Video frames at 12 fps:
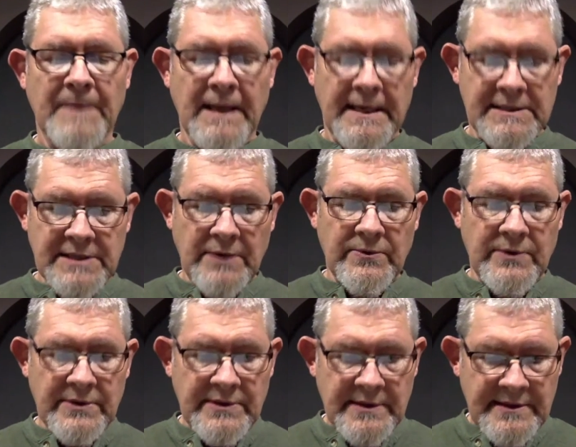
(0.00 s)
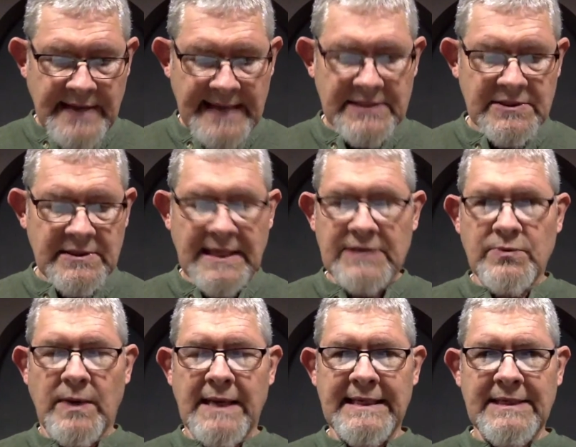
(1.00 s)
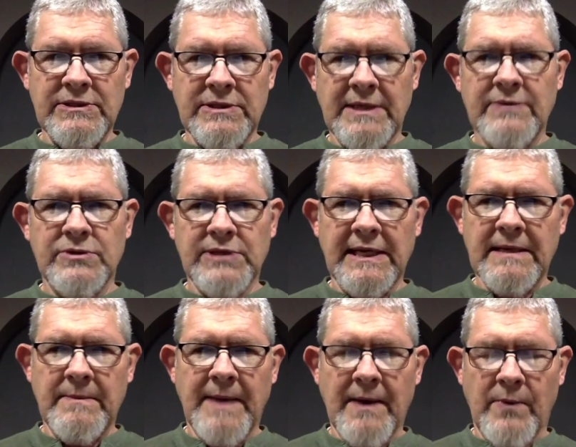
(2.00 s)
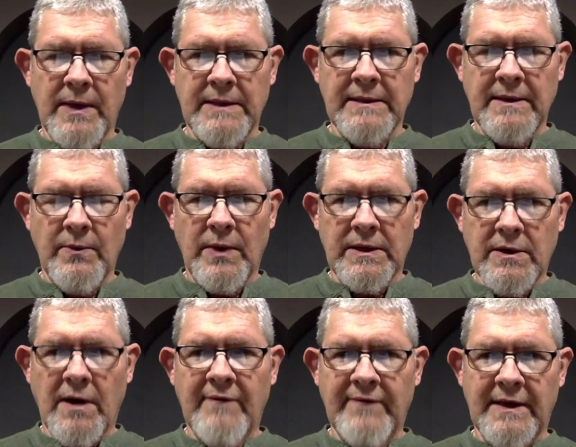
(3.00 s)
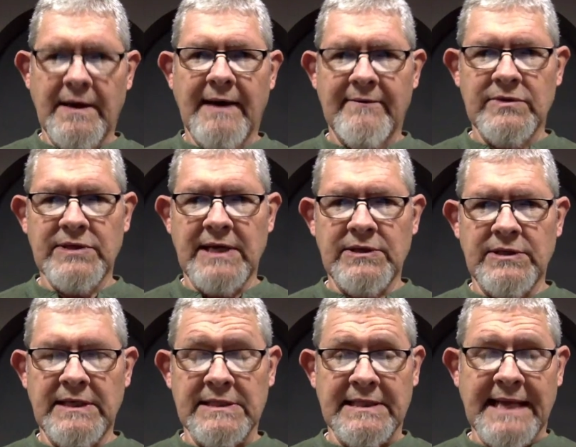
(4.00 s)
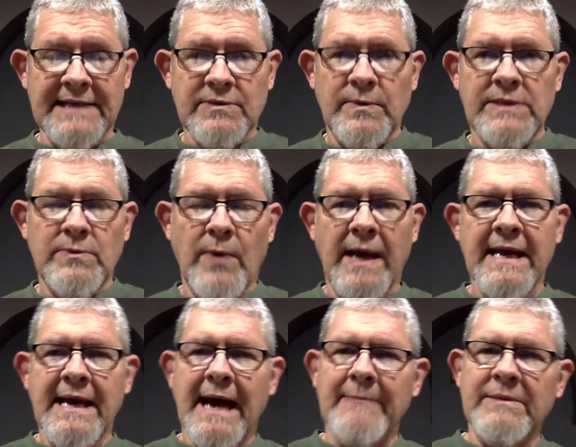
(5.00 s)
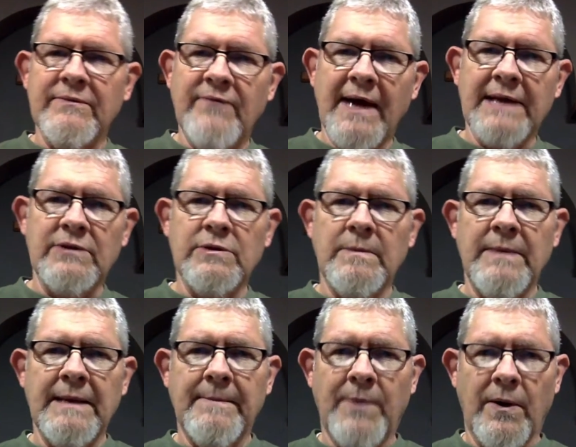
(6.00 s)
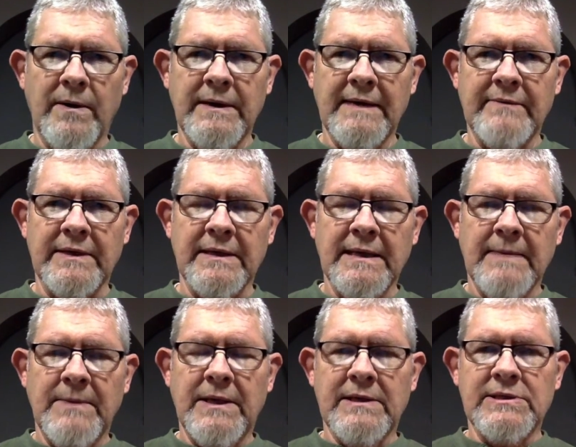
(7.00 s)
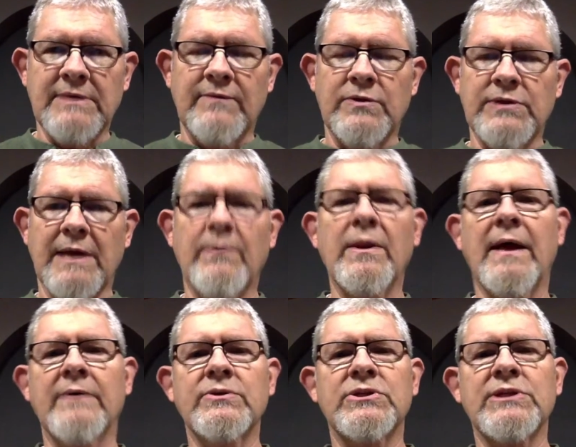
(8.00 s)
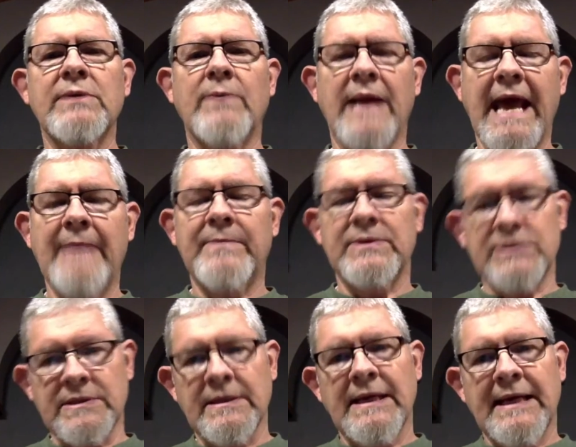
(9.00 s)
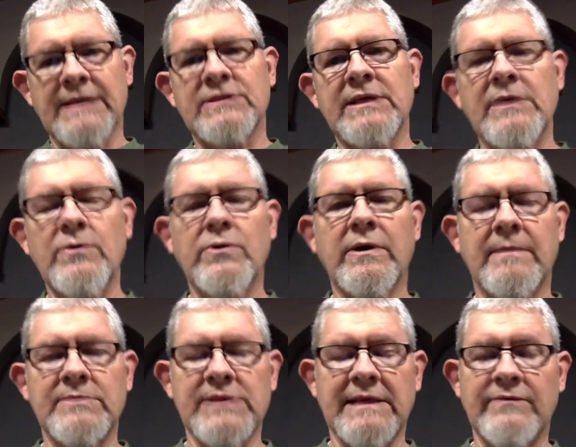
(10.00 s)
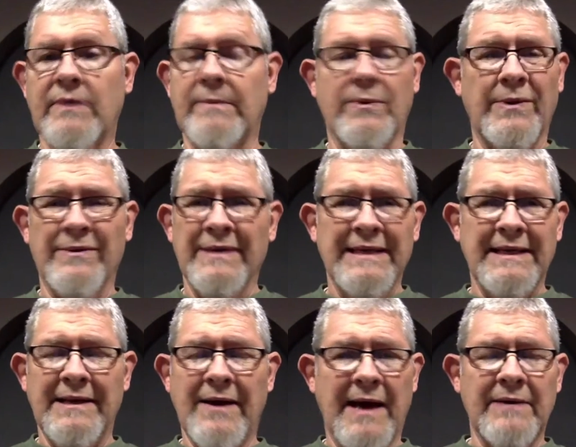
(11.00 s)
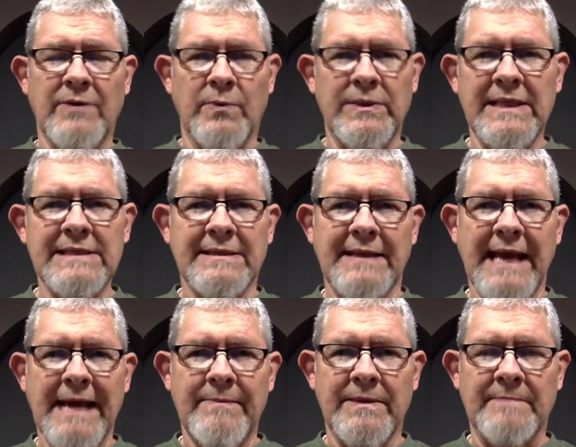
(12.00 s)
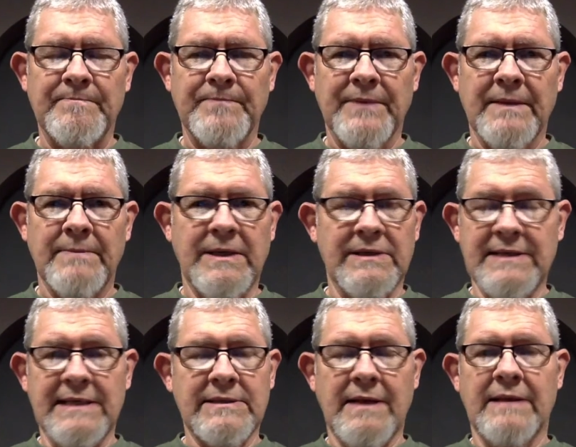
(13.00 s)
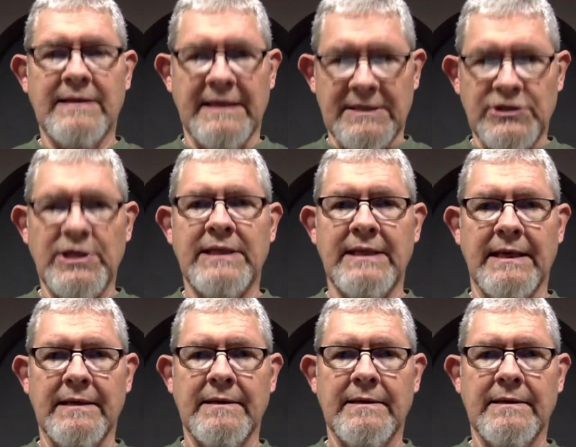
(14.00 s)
So that's what I need you to understand about what Coffee and Conversation is. And that's the reason why I'm inviting you to be a part of it. Because if you're saying, well, I'll just see what happens and see who comes in from it. Well, I don't know when that's going to happen because that's not the agenda.